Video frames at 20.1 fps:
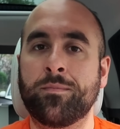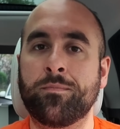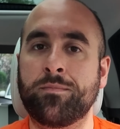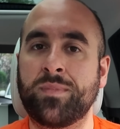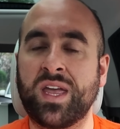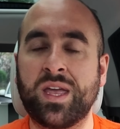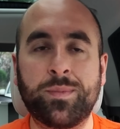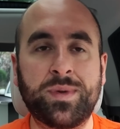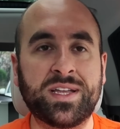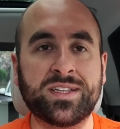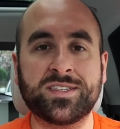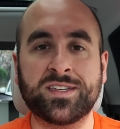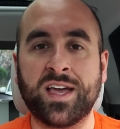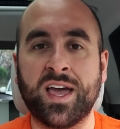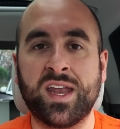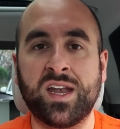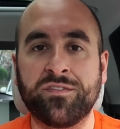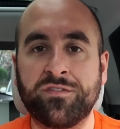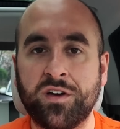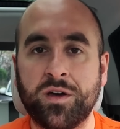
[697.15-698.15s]
maybe it's
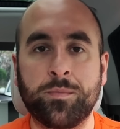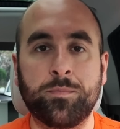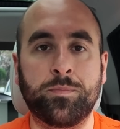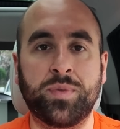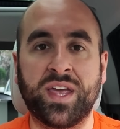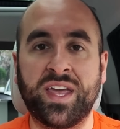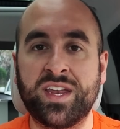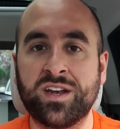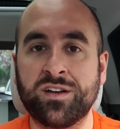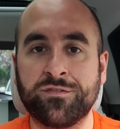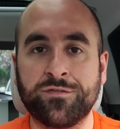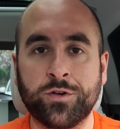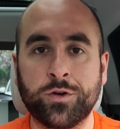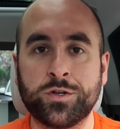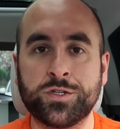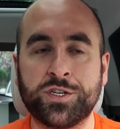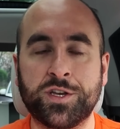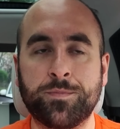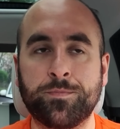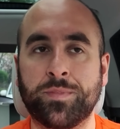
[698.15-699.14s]
kind of a beta
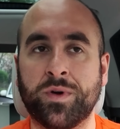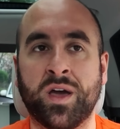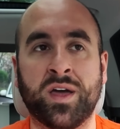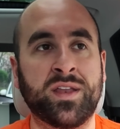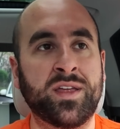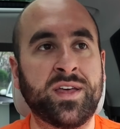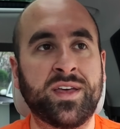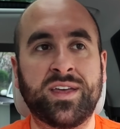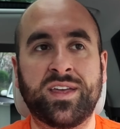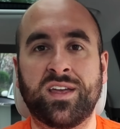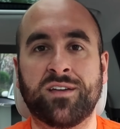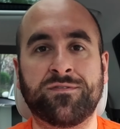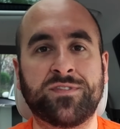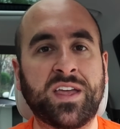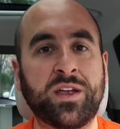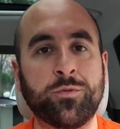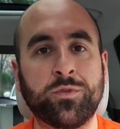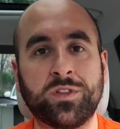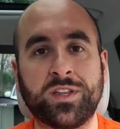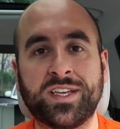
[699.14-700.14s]
version, but if
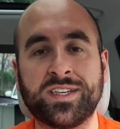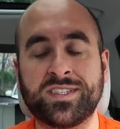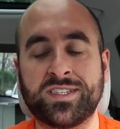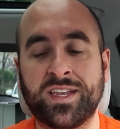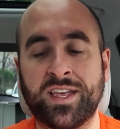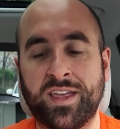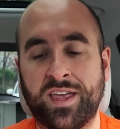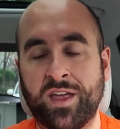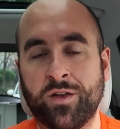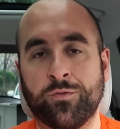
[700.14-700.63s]
they released it,